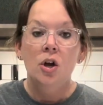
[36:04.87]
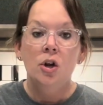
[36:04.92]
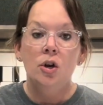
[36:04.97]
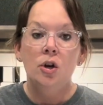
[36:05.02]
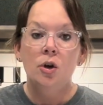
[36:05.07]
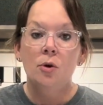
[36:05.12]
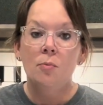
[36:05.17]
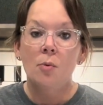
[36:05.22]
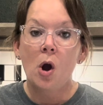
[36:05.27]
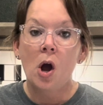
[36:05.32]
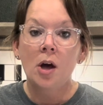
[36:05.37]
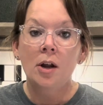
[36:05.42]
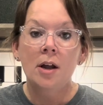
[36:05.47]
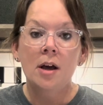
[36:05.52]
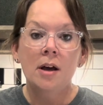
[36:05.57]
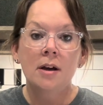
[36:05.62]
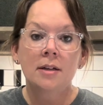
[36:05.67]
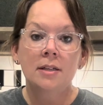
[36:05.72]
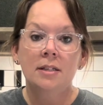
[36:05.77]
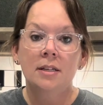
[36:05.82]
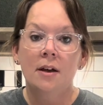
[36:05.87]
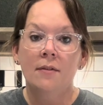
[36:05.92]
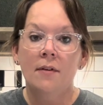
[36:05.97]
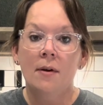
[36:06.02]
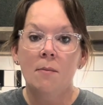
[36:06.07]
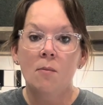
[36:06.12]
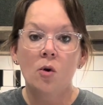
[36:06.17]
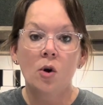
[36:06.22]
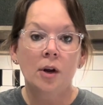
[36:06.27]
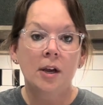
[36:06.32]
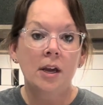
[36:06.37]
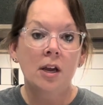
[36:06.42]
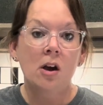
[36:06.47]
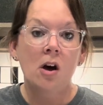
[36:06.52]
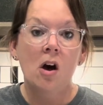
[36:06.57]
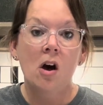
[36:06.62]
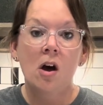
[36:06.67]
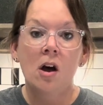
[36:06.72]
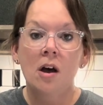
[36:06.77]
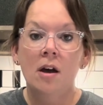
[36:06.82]
new products, stuff I'm working
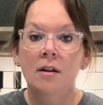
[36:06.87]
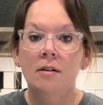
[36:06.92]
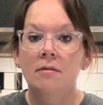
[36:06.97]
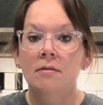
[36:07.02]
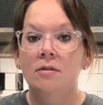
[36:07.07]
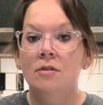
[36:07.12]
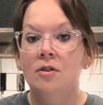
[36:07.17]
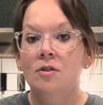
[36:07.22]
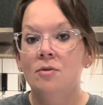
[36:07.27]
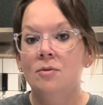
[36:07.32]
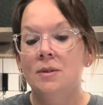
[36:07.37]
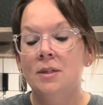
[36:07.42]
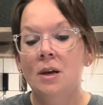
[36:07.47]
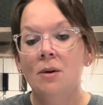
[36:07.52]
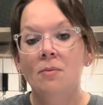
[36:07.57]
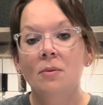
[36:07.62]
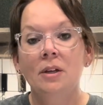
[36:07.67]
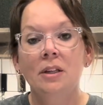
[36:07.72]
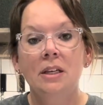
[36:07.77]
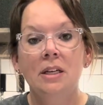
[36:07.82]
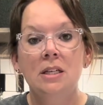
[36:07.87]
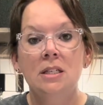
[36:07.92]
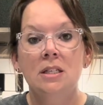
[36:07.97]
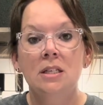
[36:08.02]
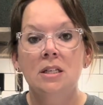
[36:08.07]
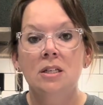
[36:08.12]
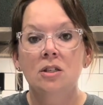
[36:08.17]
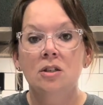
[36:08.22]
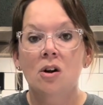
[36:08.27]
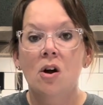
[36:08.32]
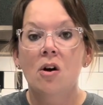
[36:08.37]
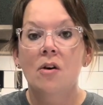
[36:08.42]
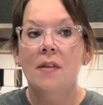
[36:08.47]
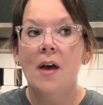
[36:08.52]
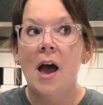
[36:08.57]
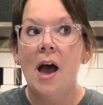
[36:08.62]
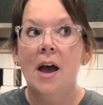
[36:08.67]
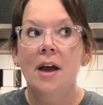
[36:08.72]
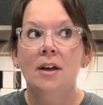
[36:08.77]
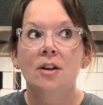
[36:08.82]
on, new scent releases and all
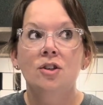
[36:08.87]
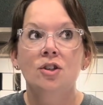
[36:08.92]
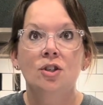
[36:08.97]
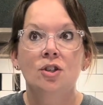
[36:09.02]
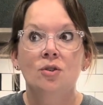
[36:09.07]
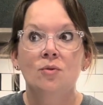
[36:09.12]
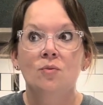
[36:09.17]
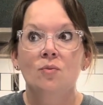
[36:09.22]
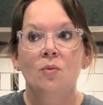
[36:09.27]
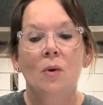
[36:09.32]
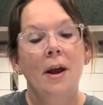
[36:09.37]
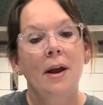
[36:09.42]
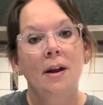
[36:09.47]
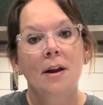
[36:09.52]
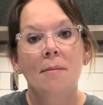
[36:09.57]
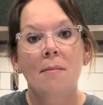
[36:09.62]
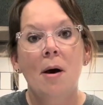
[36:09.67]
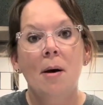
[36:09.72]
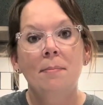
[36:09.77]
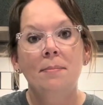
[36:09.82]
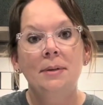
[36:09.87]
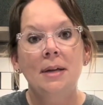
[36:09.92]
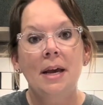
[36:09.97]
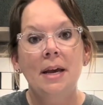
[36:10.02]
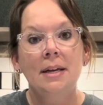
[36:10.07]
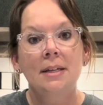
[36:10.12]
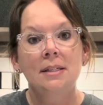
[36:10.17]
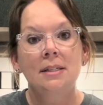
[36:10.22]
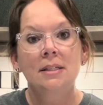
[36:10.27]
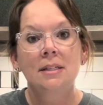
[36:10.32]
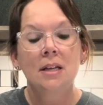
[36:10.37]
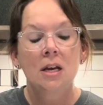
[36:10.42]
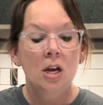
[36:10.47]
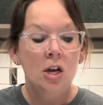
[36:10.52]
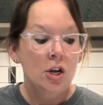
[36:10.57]
that, just random updates.